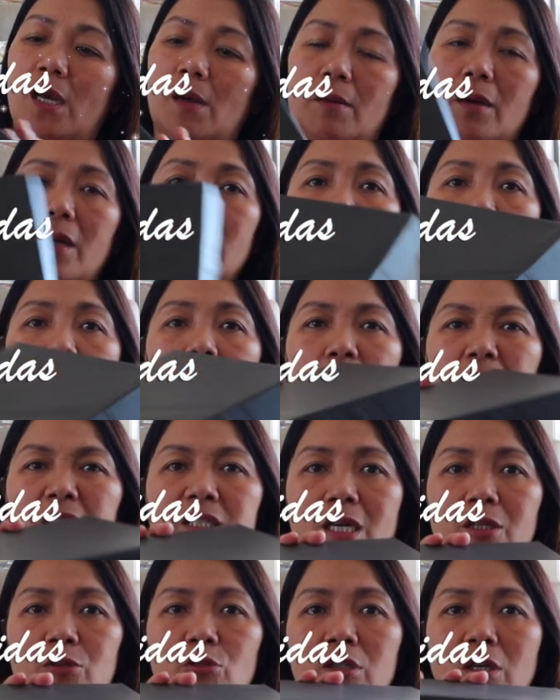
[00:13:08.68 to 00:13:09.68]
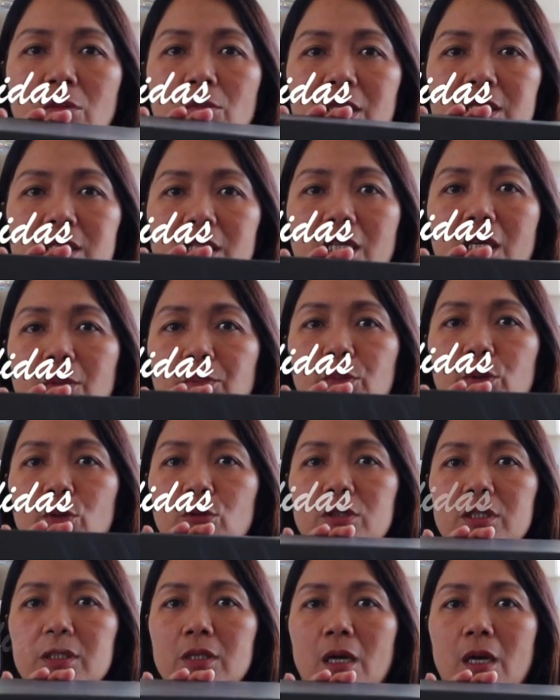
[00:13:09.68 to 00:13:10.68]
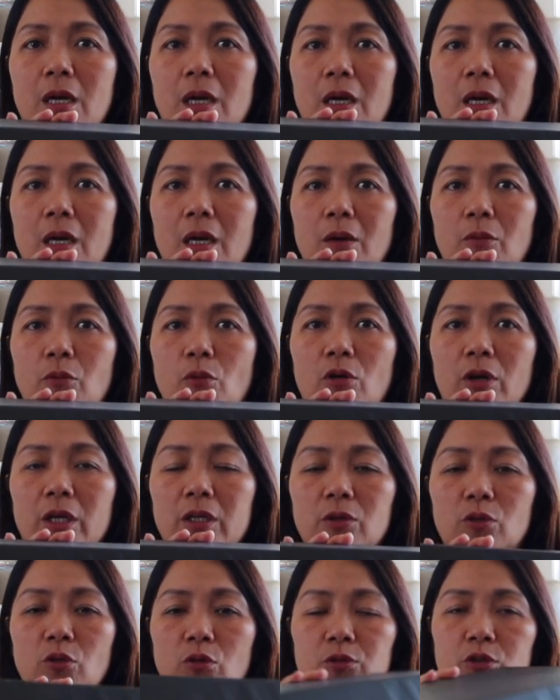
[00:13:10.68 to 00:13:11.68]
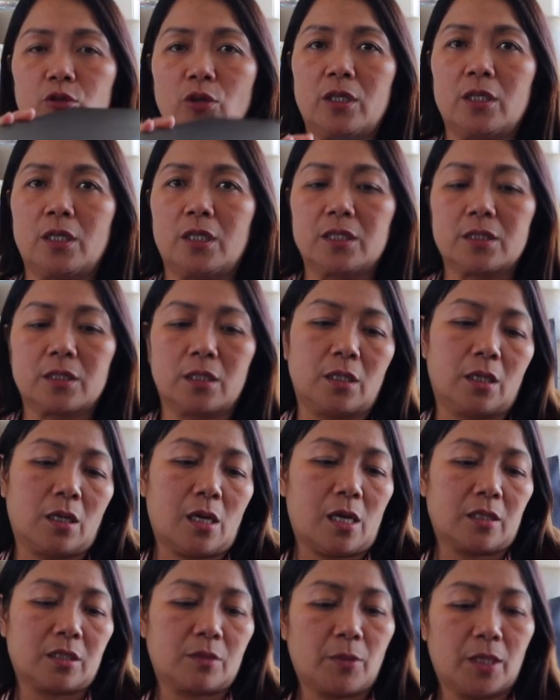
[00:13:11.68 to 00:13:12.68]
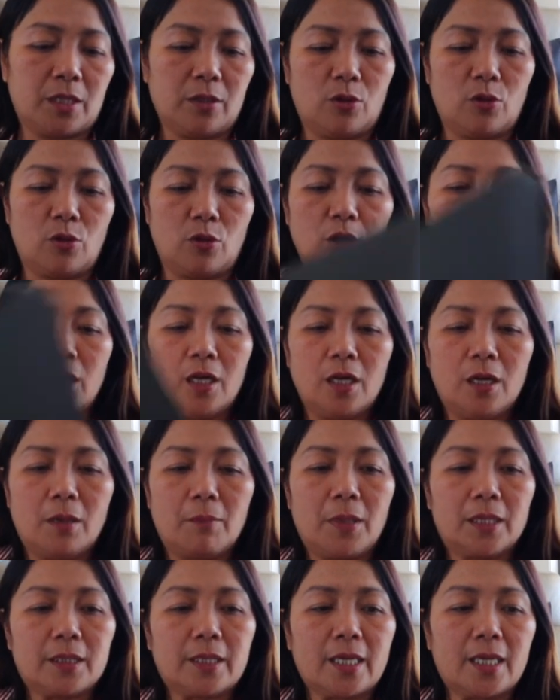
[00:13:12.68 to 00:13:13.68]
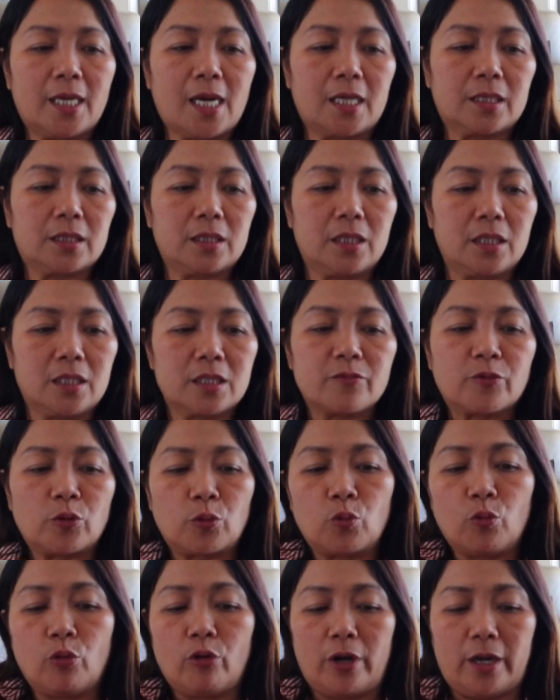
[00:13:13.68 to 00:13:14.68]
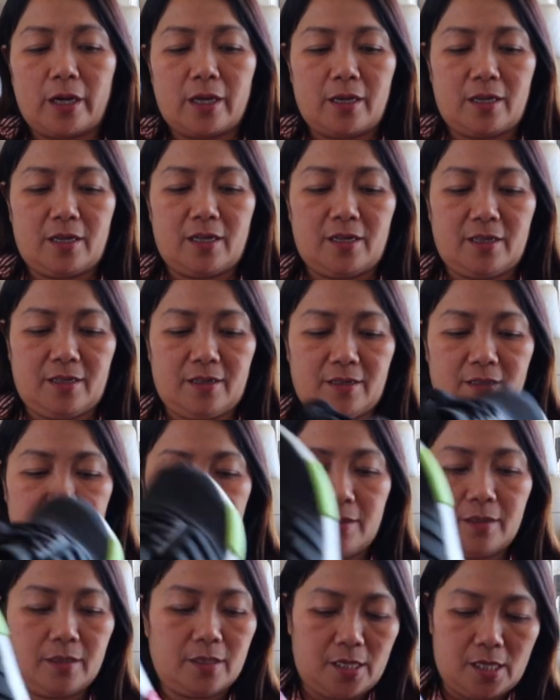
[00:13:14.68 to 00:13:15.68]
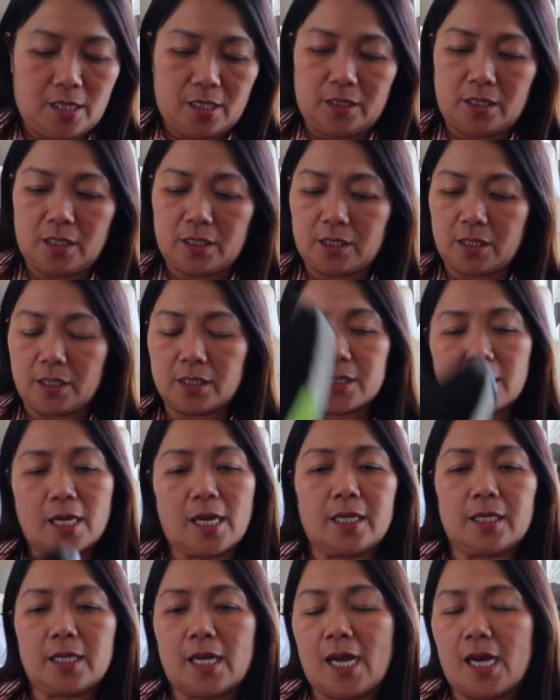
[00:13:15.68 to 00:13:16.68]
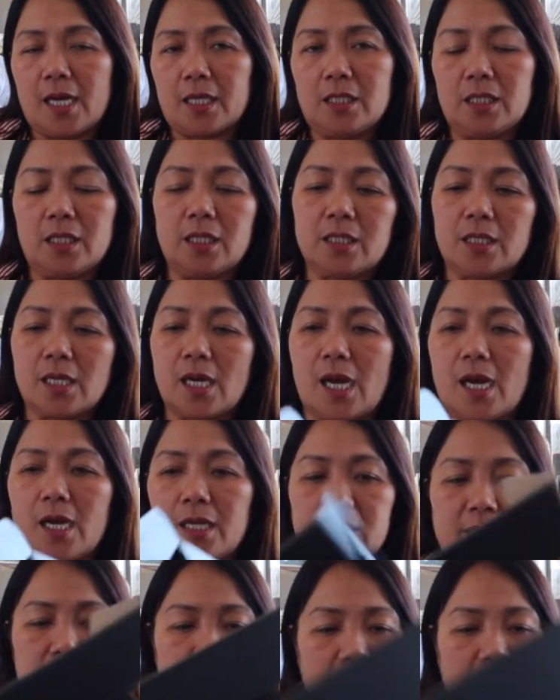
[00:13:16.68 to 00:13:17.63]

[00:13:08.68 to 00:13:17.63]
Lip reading: nga, masyado nang masikip dun sa walk-in robe, so inalis na ng husband ko. But I got this for work. This is an Adidas